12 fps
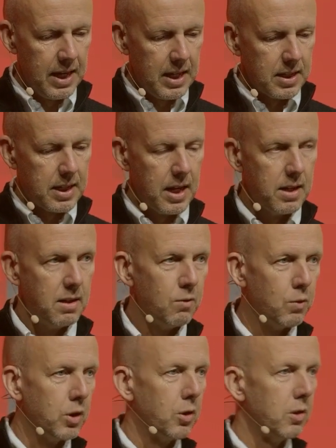Then
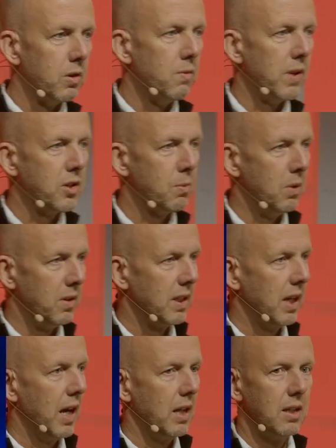return on investment.
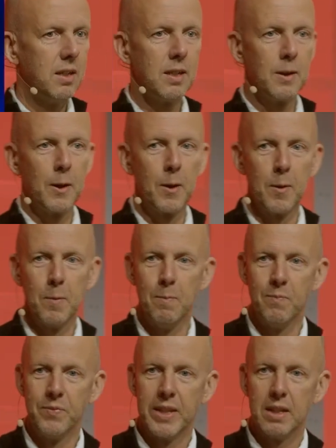And
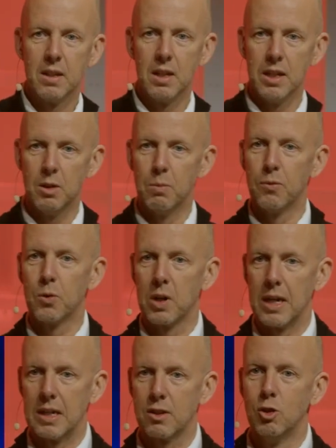the lady before
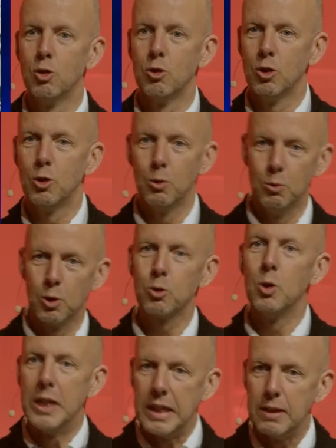asked you not to
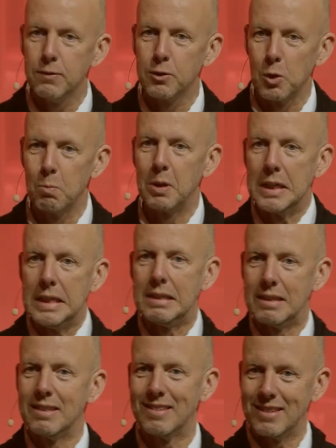leave, so please
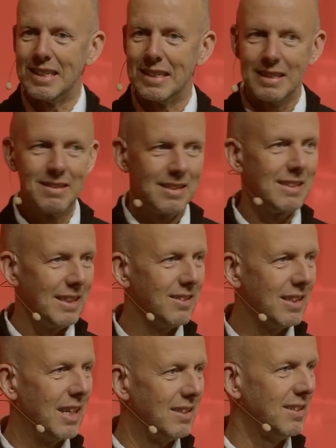stay
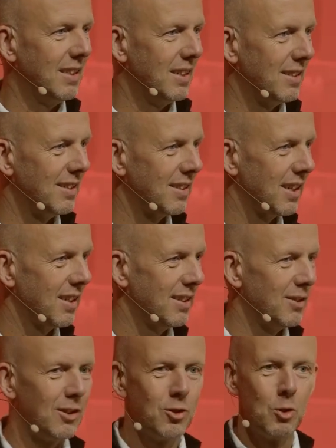seated.
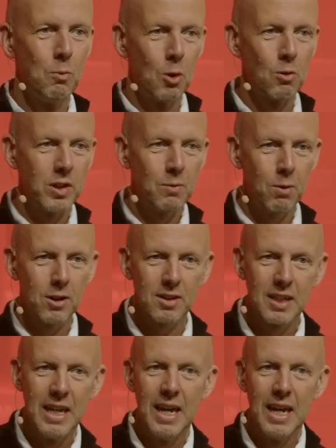This is the boring part.